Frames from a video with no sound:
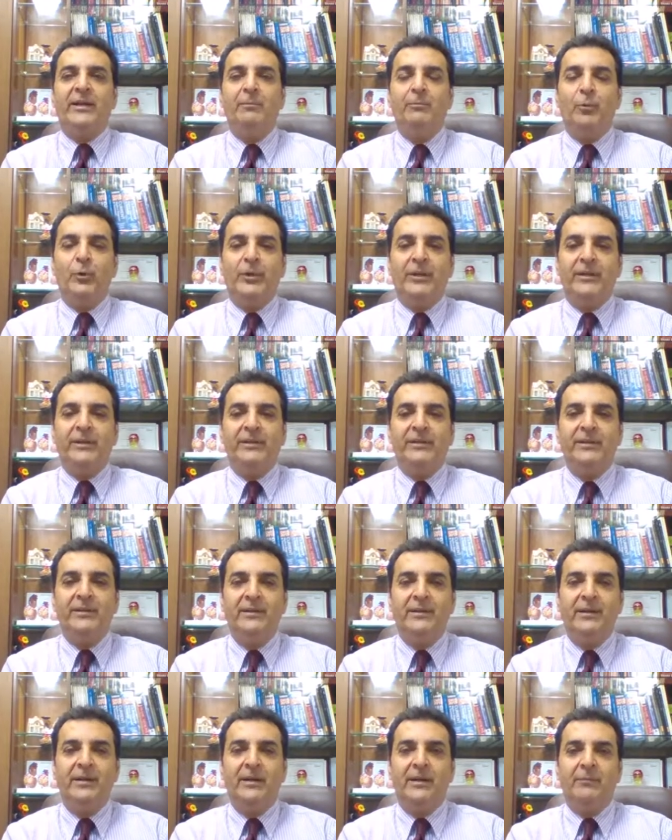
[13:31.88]
endpoint.
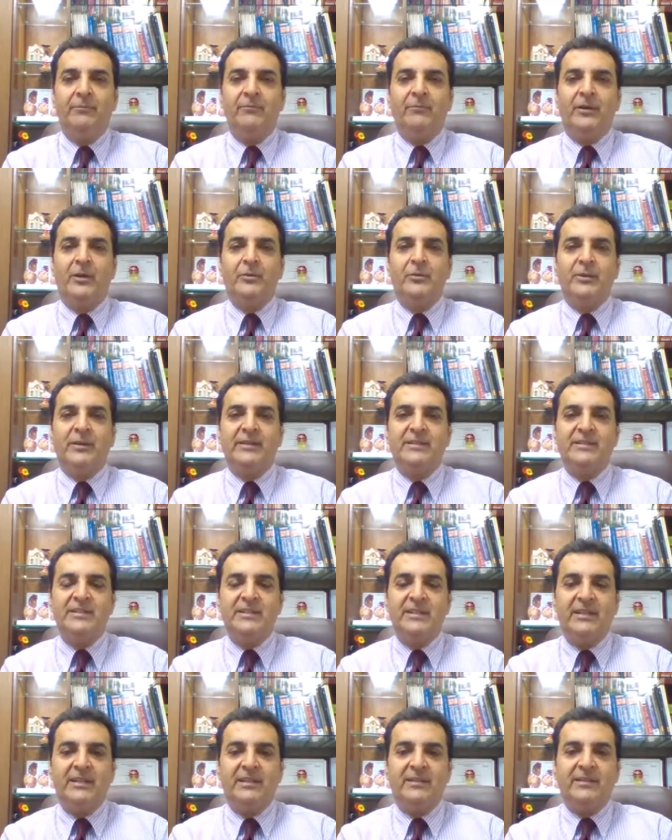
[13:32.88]
Now you can
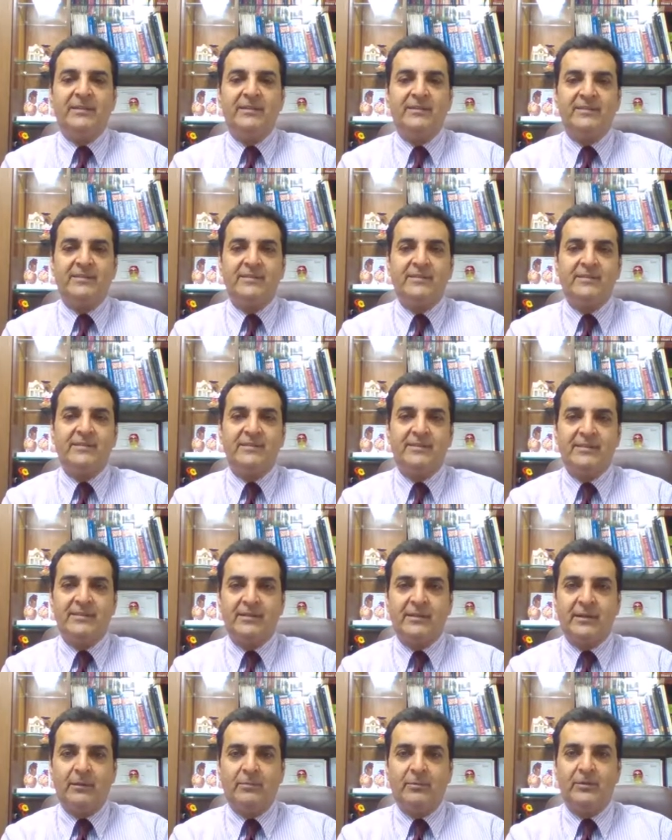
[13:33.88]
see there is
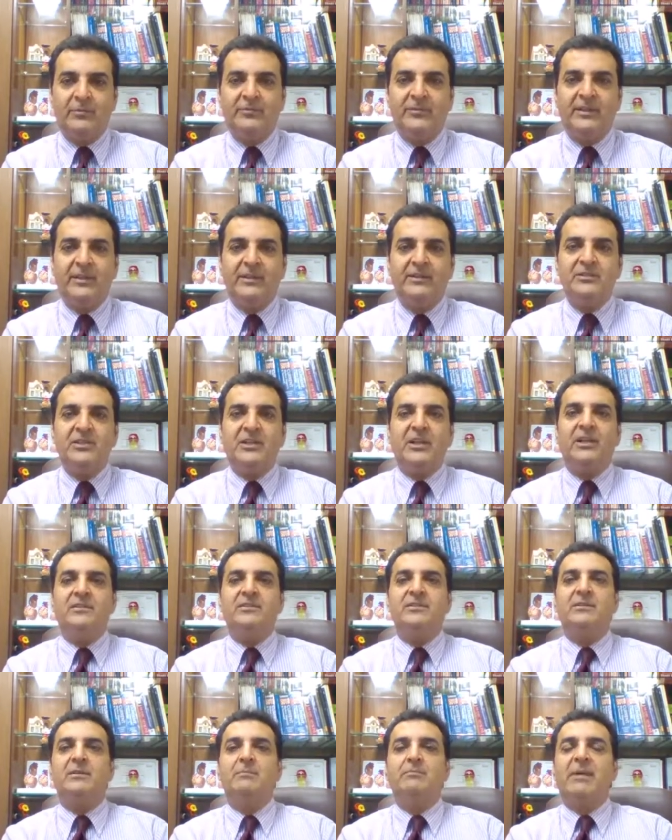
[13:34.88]
a couple of things.
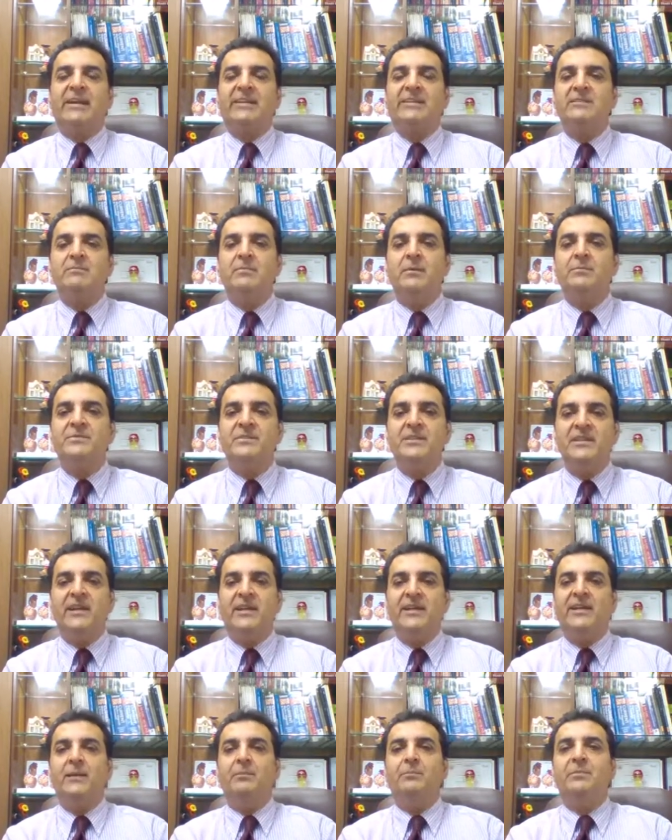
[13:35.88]
Change in the maximum
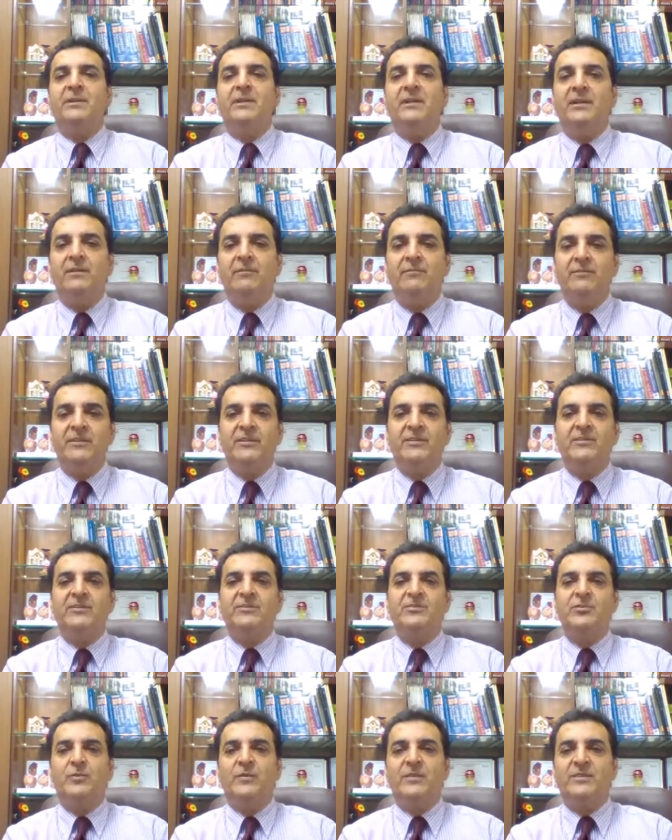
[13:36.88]
CIMT with
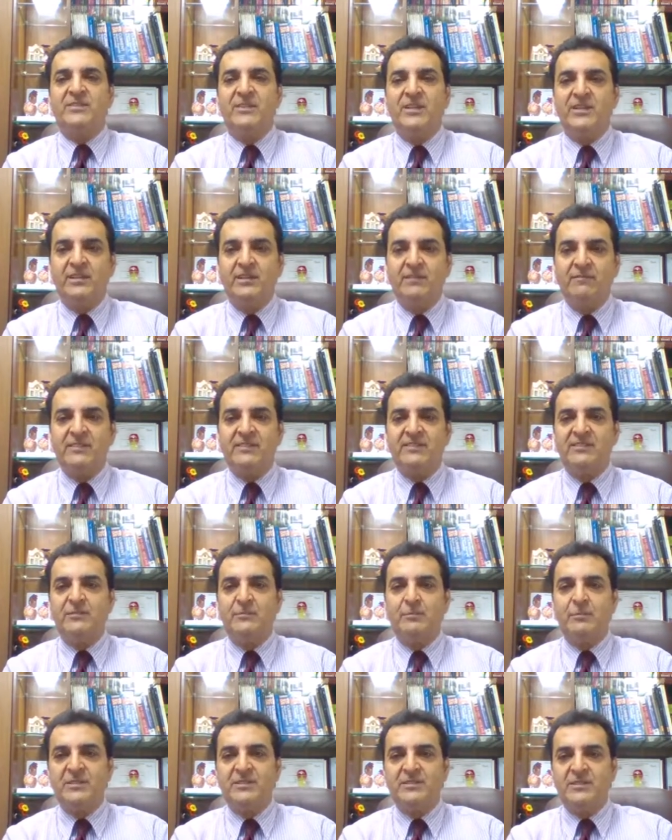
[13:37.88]
rosuvastatin
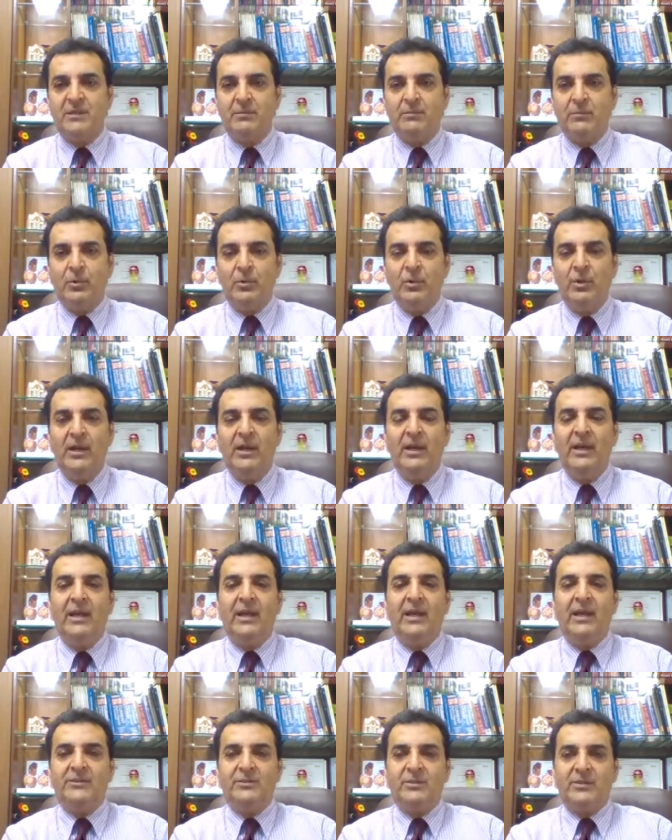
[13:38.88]
versus placebo.
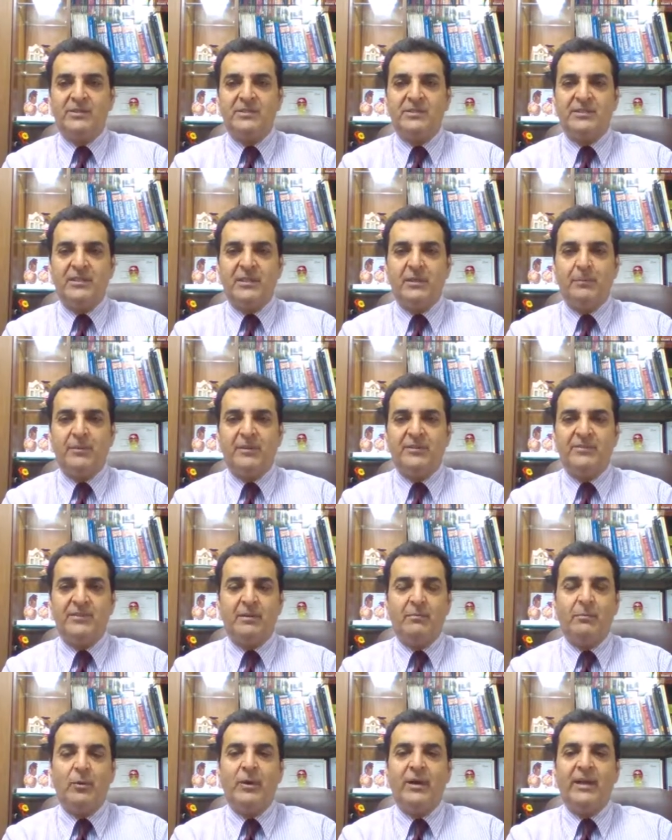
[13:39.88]
As you can see,
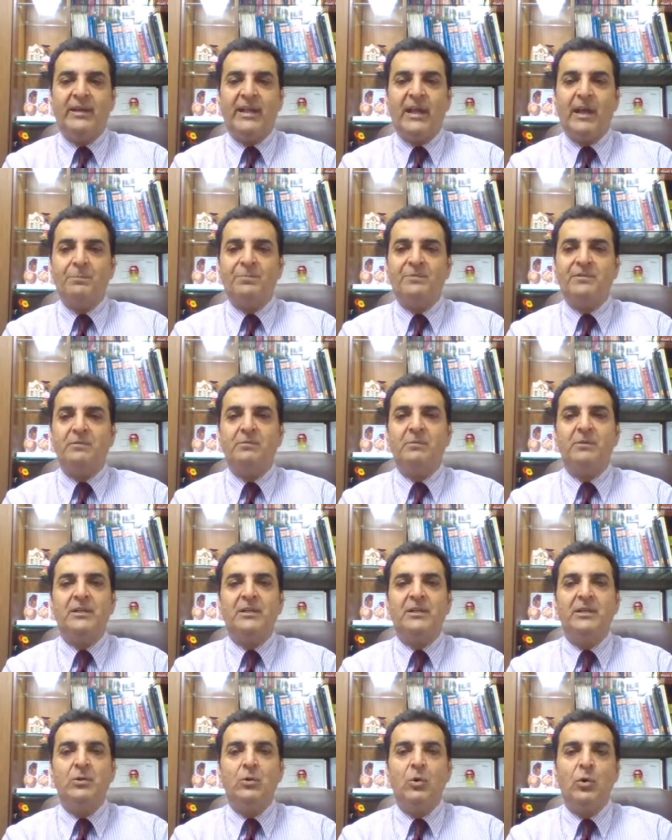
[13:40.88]
placebo had
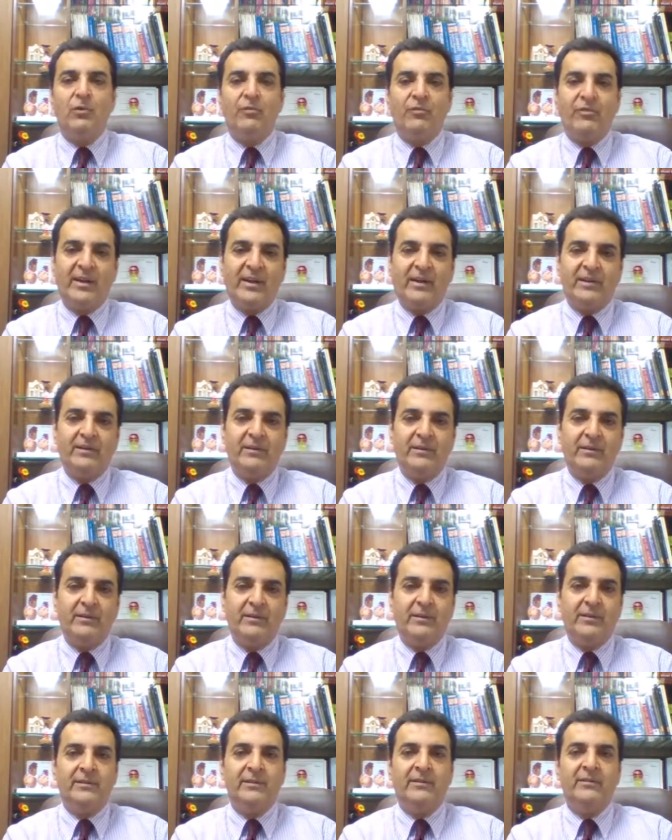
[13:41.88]
absolutely no effect.
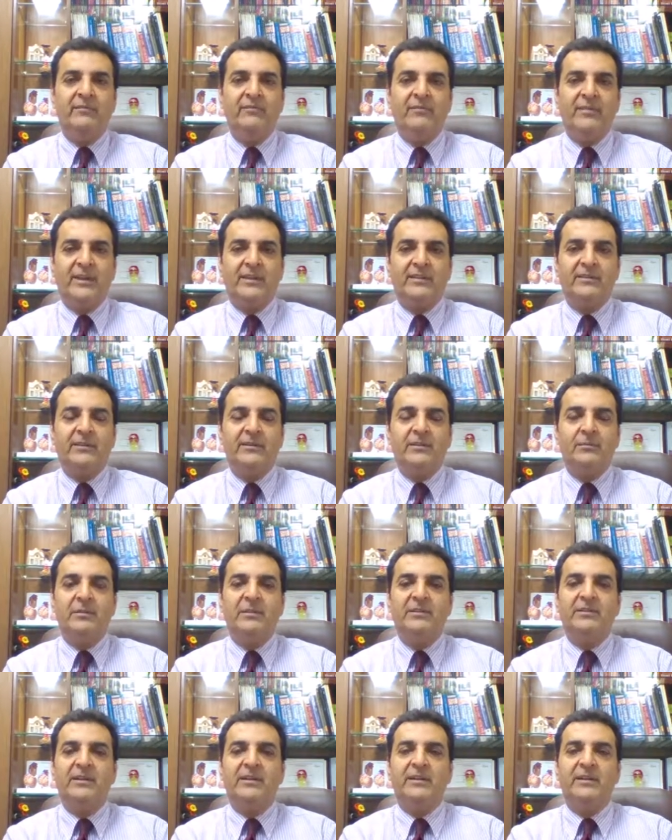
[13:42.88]
And in fact, the
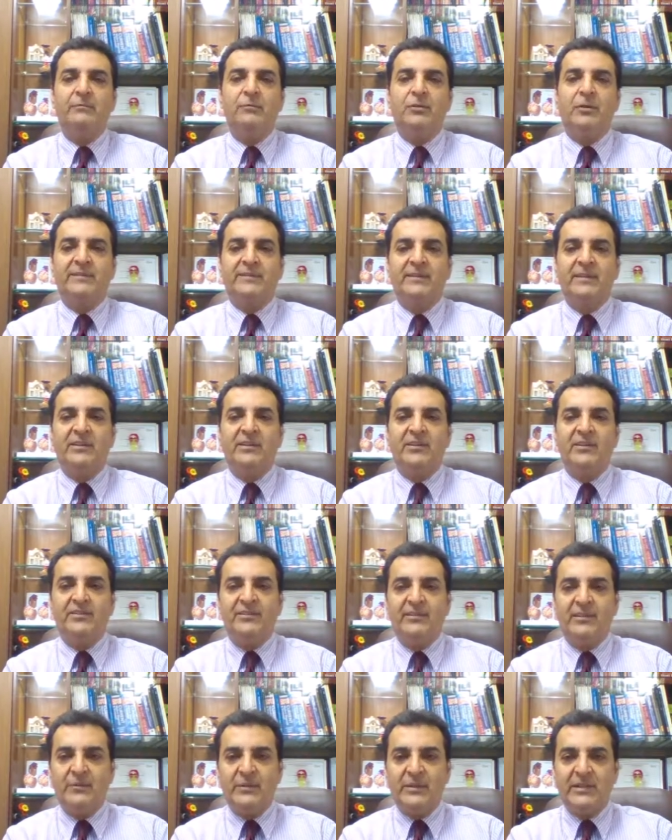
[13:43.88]
intimal thickening was
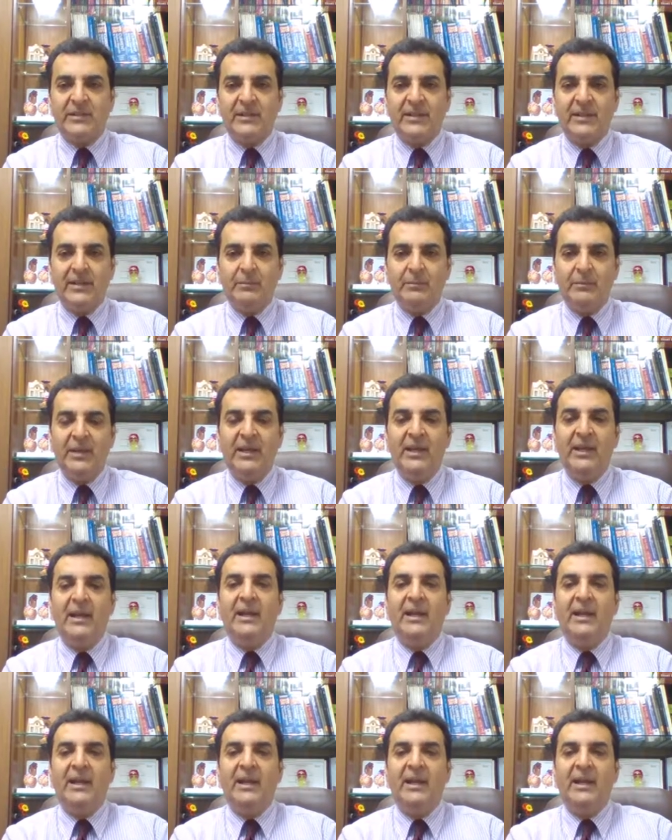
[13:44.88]
increasing with time.